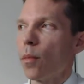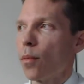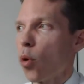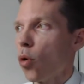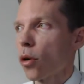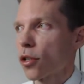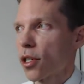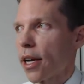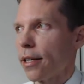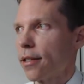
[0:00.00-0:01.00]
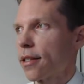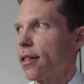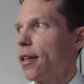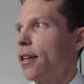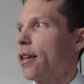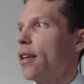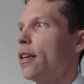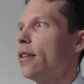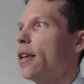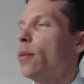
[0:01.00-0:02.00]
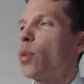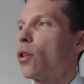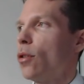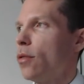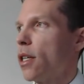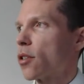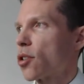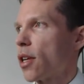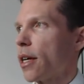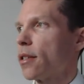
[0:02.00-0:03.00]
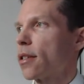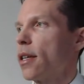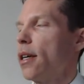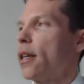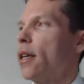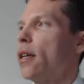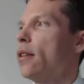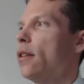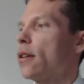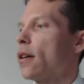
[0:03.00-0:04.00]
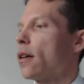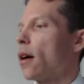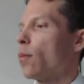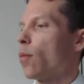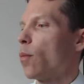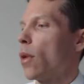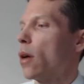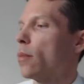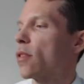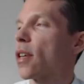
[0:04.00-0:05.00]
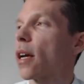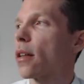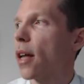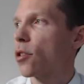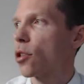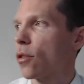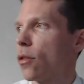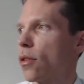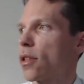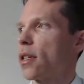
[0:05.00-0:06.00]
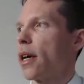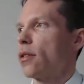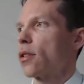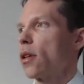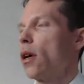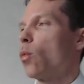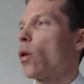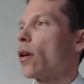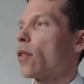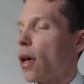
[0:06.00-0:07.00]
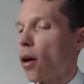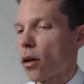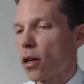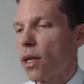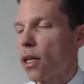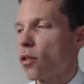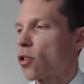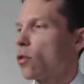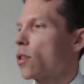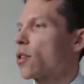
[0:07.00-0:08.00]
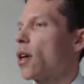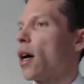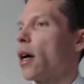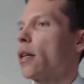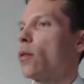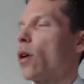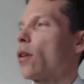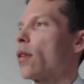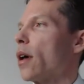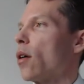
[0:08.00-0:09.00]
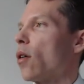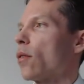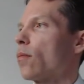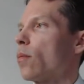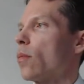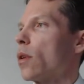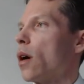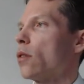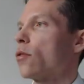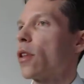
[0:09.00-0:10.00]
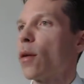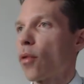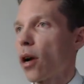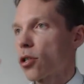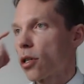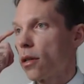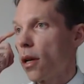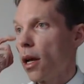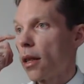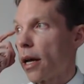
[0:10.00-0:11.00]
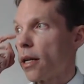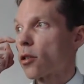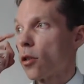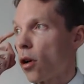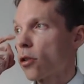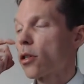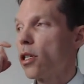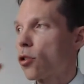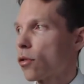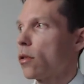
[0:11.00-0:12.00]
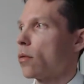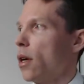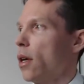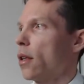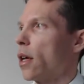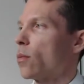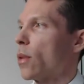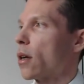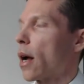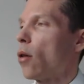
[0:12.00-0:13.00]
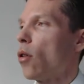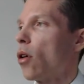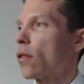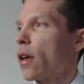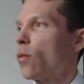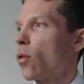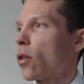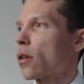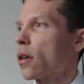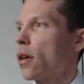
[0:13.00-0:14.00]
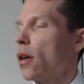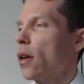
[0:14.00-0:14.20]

poor states, in impecunious states, in psychological states where they are committing suicide, where they are under the impression that is largely true, that no matter how hard they work,